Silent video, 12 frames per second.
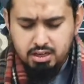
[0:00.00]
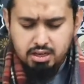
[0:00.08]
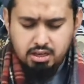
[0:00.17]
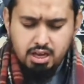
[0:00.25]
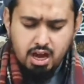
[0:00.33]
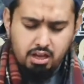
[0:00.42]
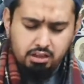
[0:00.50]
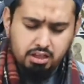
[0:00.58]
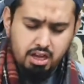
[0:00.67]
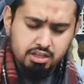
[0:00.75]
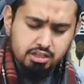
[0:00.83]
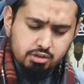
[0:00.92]
Ya
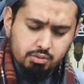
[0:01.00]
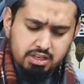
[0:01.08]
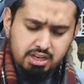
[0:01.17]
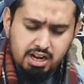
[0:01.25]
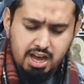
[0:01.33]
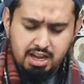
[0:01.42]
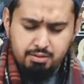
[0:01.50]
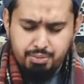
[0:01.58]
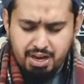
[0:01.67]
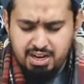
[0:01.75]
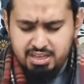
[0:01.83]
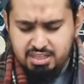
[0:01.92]
Allah, Azza wa Jalla, and
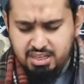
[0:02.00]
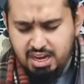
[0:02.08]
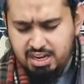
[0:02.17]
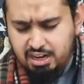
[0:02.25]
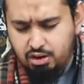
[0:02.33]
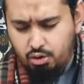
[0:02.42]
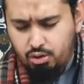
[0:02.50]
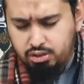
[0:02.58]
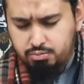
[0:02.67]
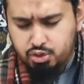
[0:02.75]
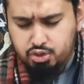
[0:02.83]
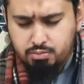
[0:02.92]
Palestine and all
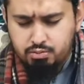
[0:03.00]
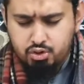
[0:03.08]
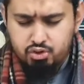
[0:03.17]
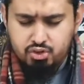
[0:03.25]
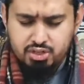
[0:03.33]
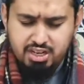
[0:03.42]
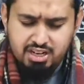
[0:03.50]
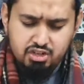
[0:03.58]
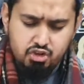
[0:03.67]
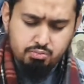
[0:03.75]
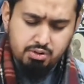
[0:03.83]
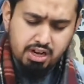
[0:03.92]
the Muslim countries that are
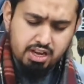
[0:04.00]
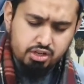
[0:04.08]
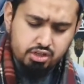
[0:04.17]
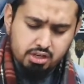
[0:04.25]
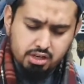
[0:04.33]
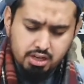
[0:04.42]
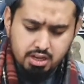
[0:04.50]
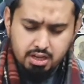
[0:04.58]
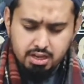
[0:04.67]
in tribulation.